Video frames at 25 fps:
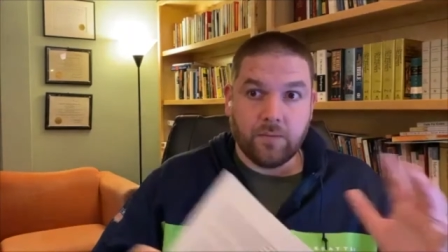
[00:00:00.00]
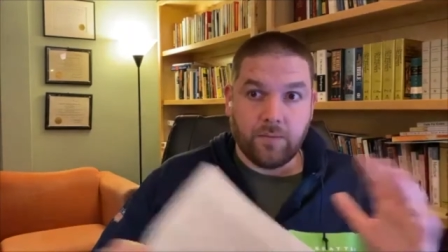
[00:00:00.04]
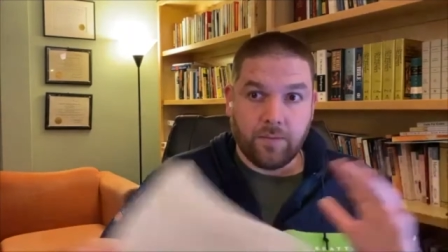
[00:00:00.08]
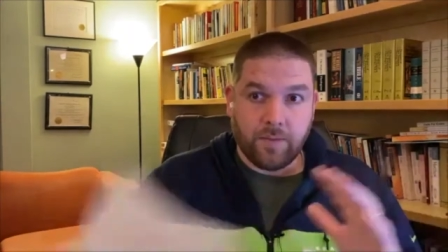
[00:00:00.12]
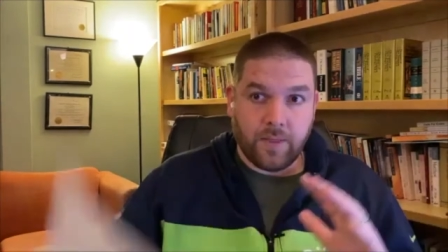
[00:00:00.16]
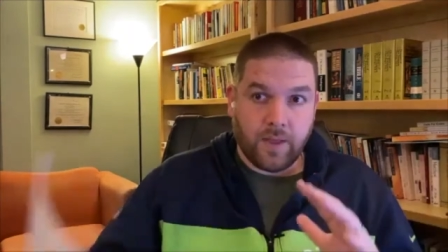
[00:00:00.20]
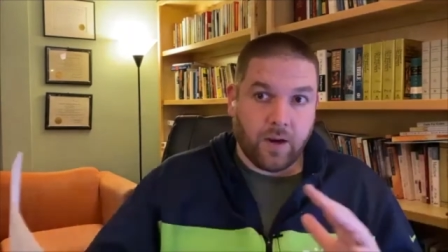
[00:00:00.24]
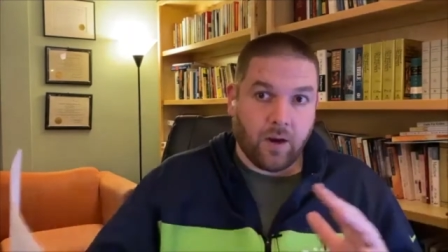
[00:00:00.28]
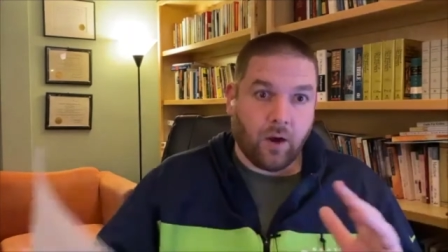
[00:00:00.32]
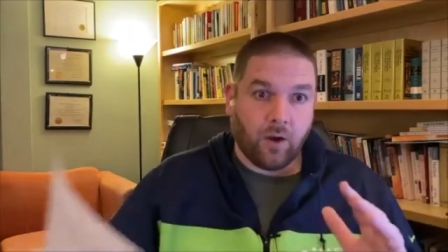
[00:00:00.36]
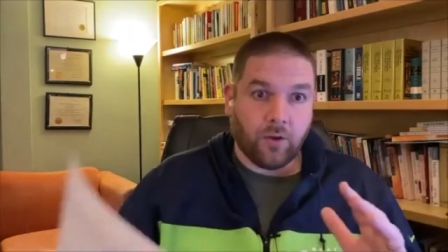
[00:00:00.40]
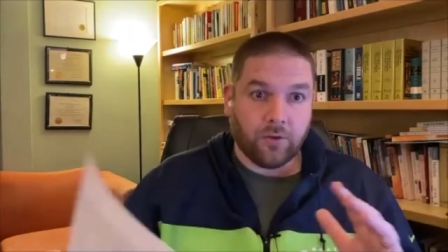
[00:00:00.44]

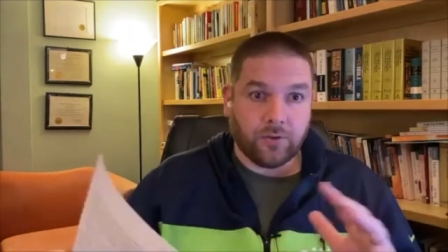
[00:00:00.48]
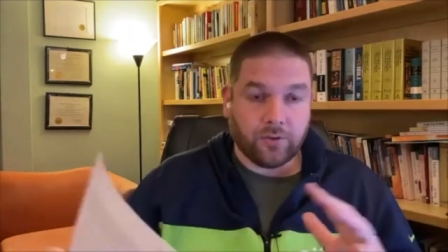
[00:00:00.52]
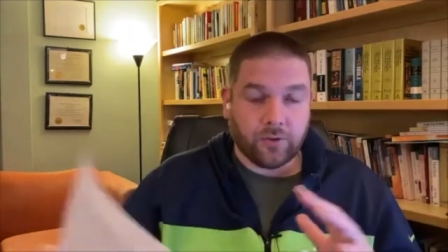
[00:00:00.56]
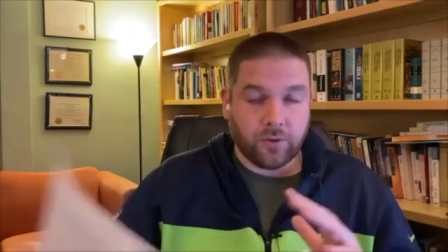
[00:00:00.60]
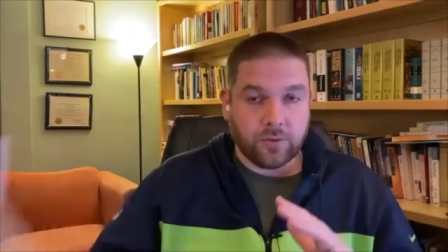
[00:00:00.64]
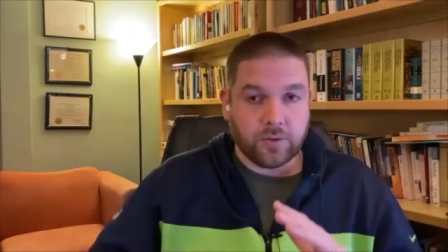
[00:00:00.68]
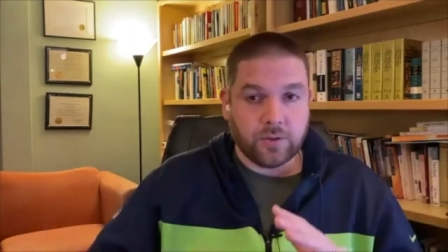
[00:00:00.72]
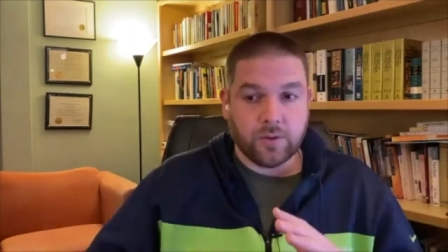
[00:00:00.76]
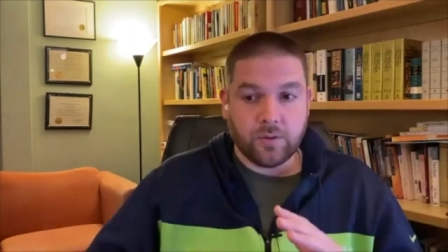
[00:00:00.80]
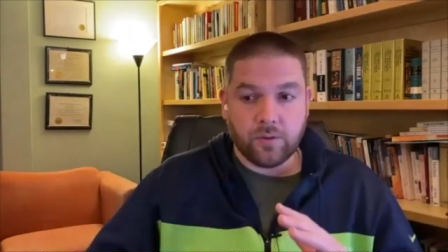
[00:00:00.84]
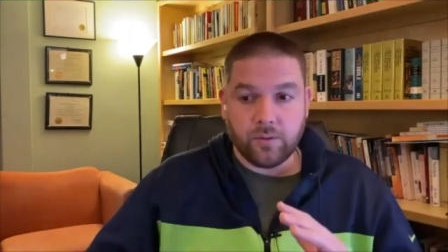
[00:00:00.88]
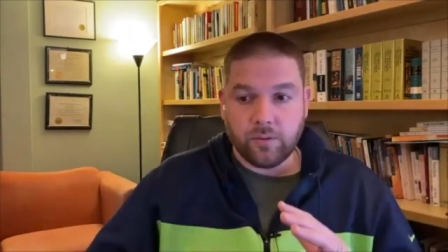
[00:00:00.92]
then also
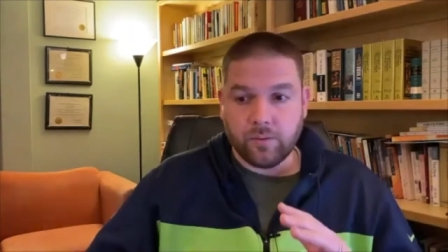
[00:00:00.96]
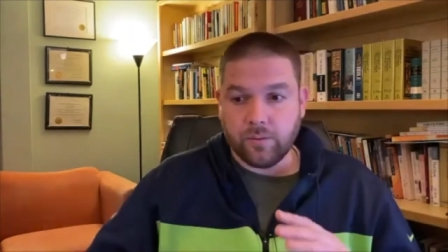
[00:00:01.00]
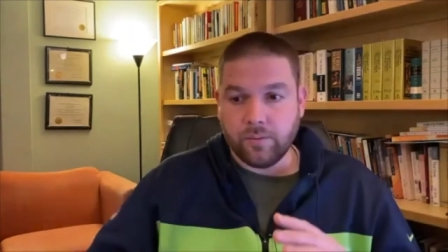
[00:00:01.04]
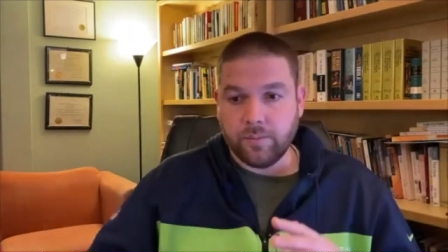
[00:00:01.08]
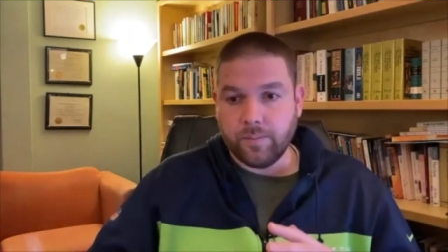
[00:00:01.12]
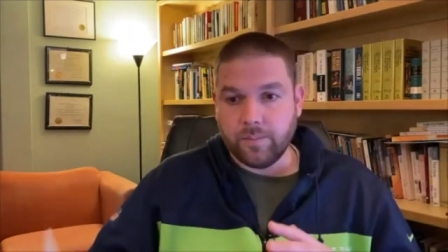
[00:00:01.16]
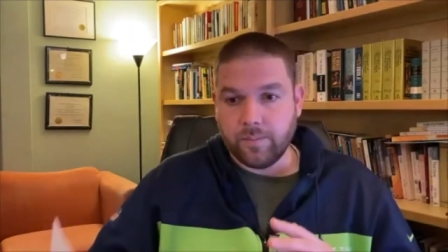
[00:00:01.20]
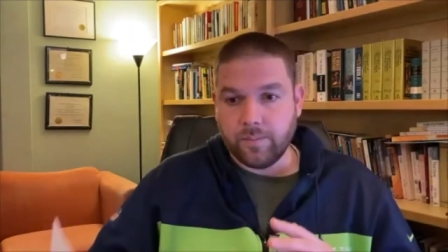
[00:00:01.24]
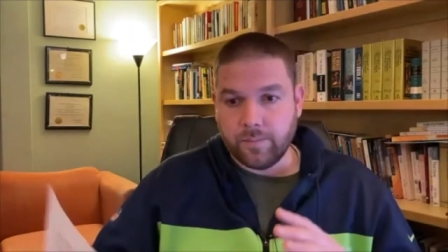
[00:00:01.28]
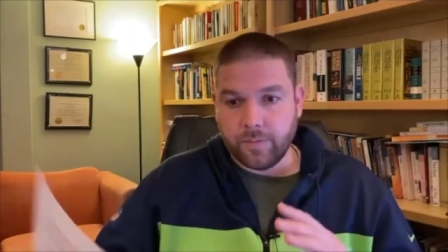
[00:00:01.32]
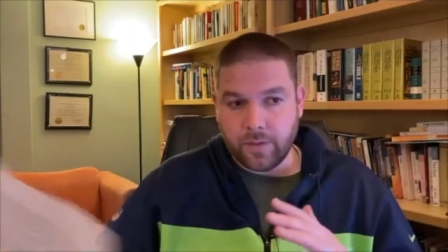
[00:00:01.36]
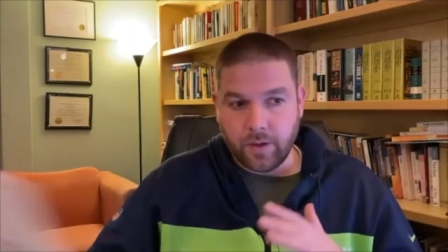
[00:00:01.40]
to
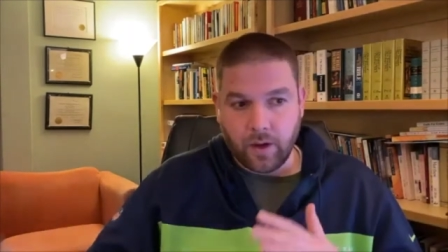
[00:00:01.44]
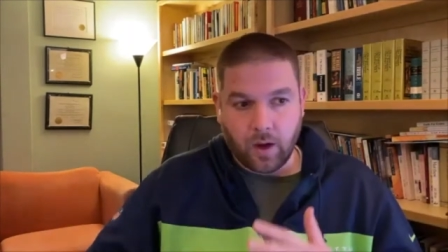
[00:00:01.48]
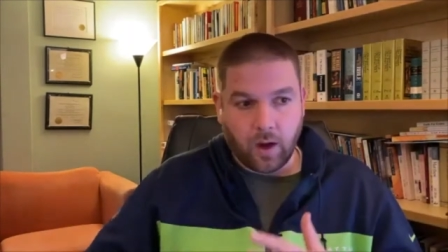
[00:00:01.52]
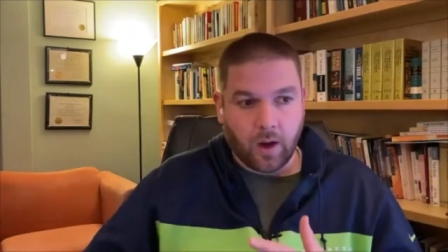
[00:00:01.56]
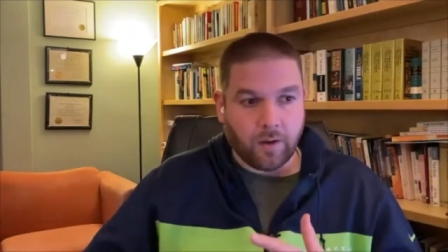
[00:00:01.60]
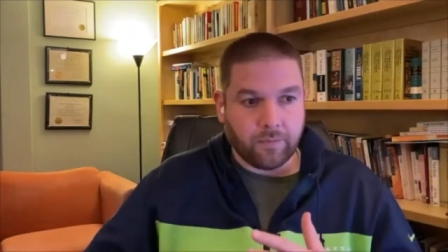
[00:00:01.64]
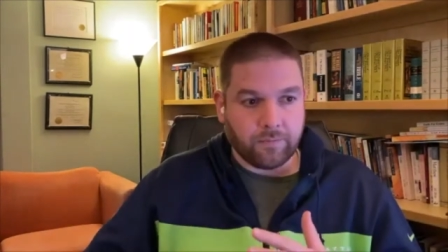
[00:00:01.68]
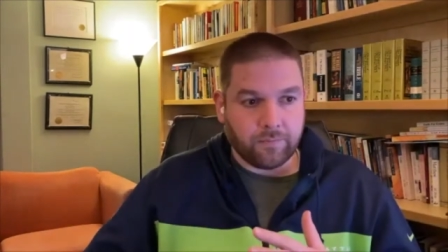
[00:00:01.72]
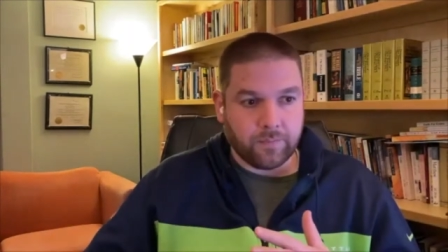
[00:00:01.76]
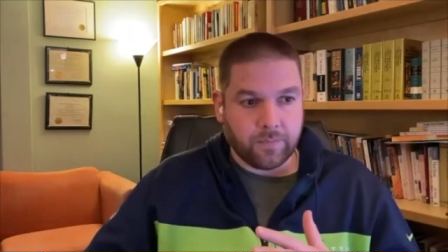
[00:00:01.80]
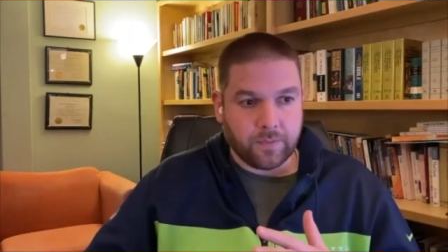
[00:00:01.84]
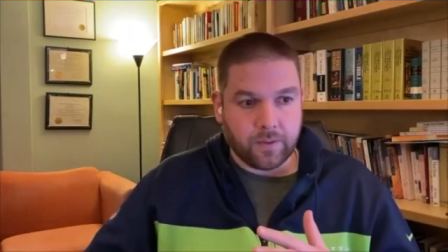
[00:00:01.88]

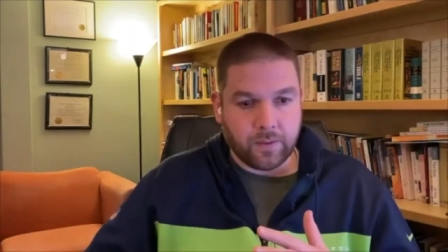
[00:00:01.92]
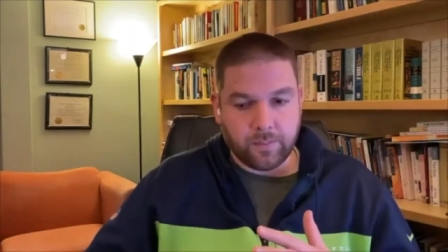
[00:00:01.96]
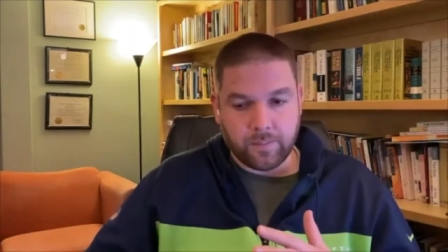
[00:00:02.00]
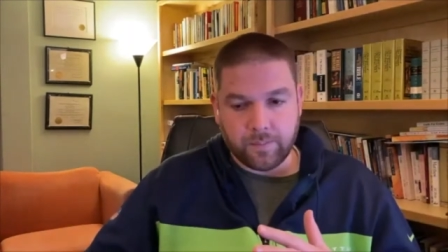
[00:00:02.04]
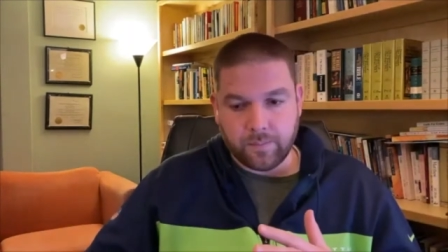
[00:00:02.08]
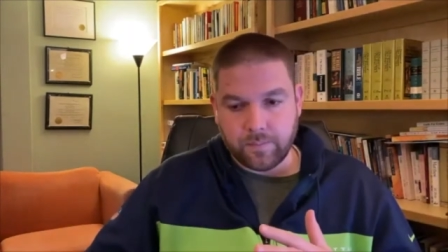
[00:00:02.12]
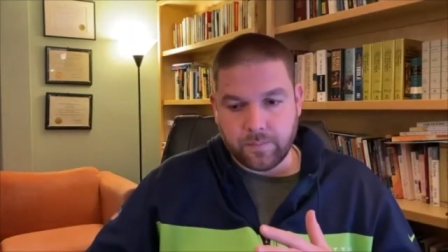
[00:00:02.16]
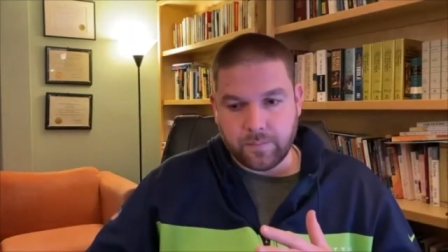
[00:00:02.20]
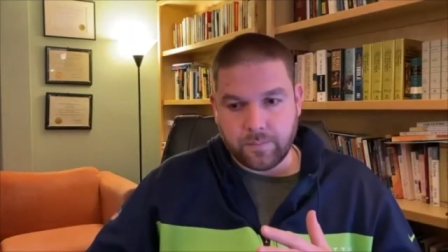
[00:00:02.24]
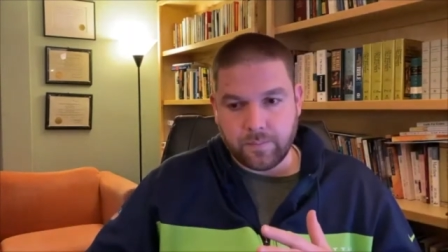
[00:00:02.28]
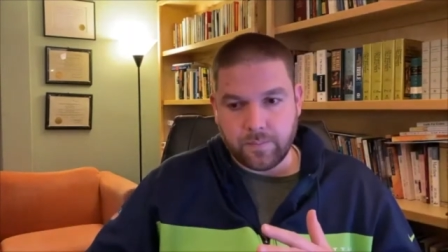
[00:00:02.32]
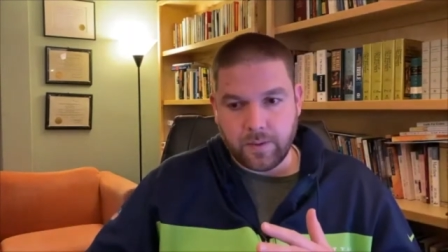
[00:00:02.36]
the to
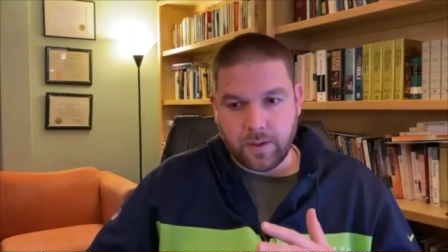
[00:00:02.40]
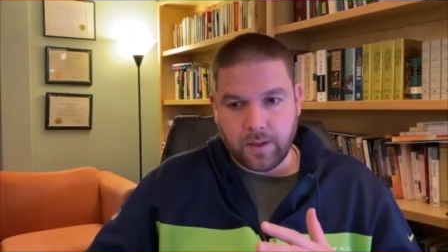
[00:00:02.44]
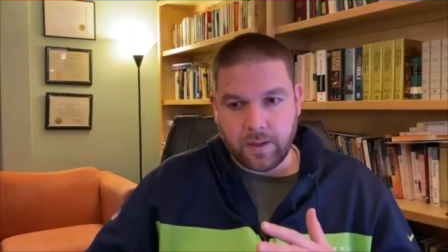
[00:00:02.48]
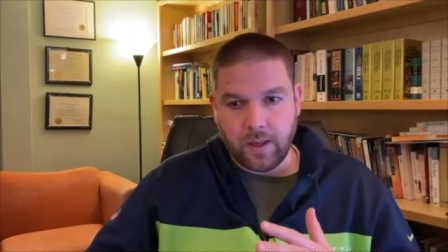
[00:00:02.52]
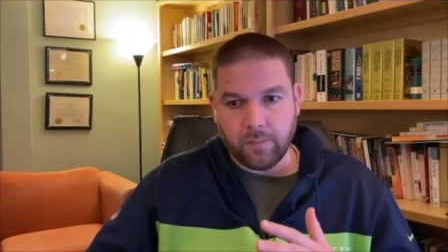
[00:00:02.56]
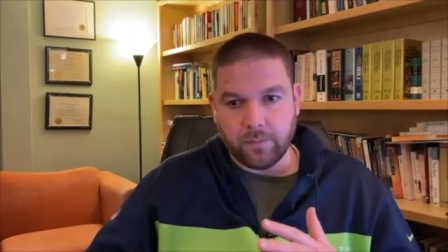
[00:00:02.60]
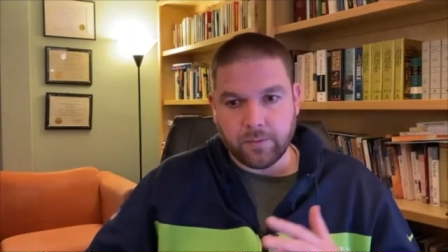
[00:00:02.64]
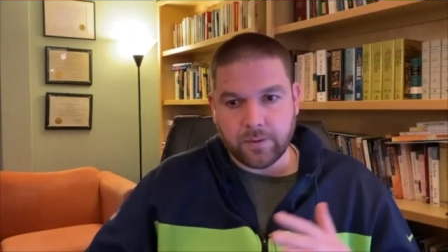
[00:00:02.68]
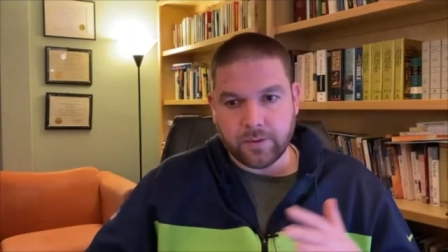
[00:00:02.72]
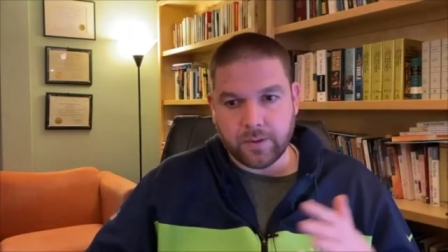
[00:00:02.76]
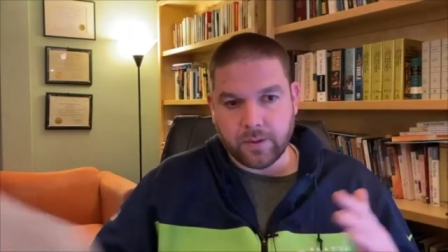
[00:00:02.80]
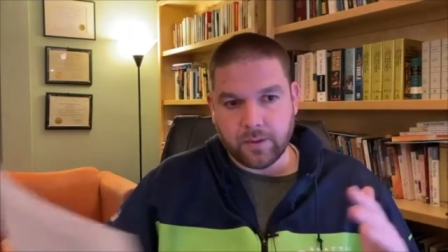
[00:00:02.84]
be
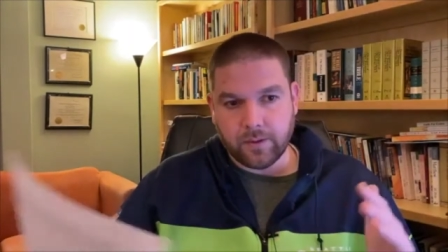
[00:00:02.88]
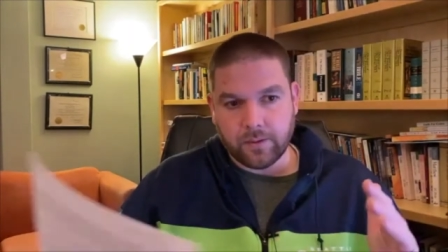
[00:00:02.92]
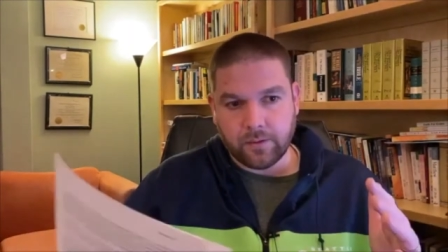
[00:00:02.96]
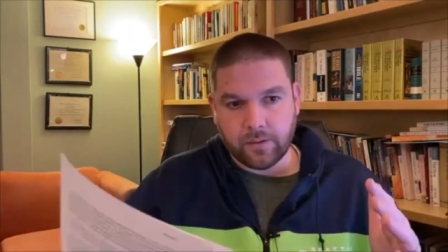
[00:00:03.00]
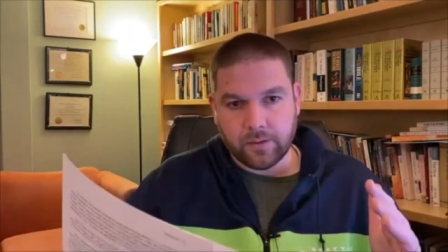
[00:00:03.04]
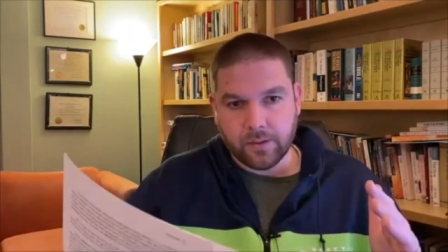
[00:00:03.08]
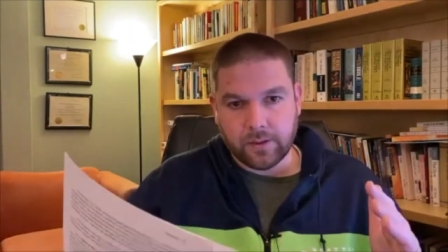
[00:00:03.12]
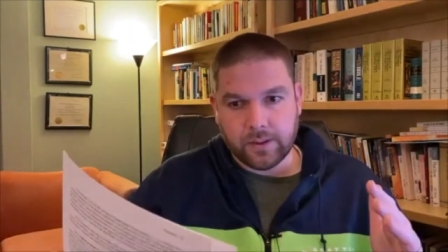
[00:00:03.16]
able to